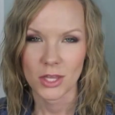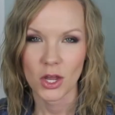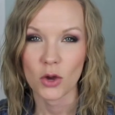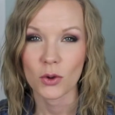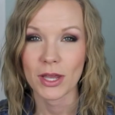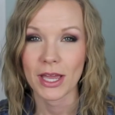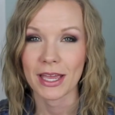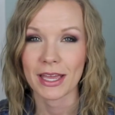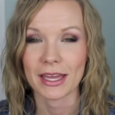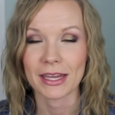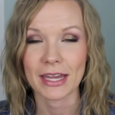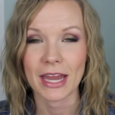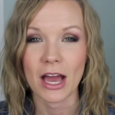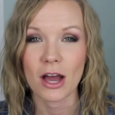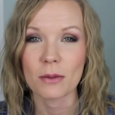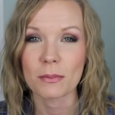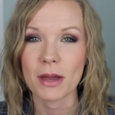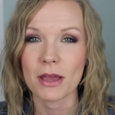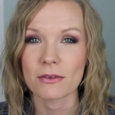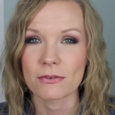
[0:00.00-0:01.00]
Okay, and
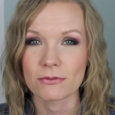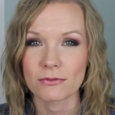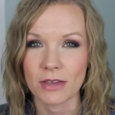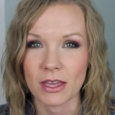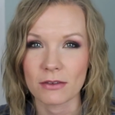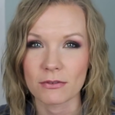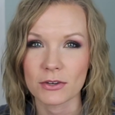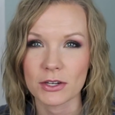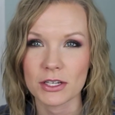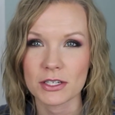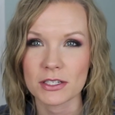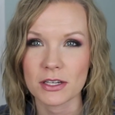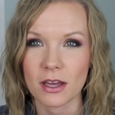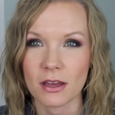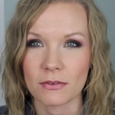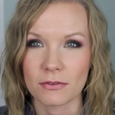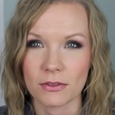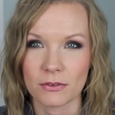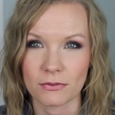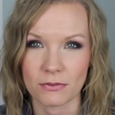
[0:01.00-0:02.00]
now my favorite
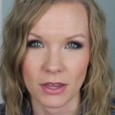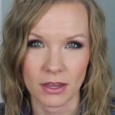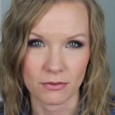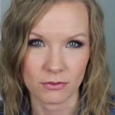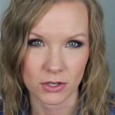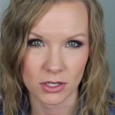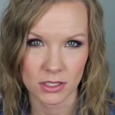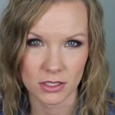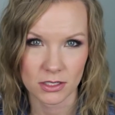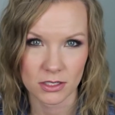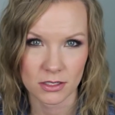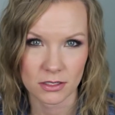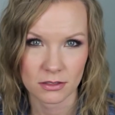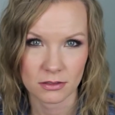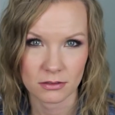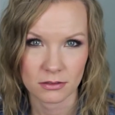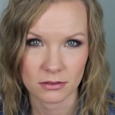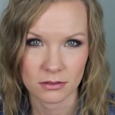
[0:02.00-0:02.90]
of the favorites.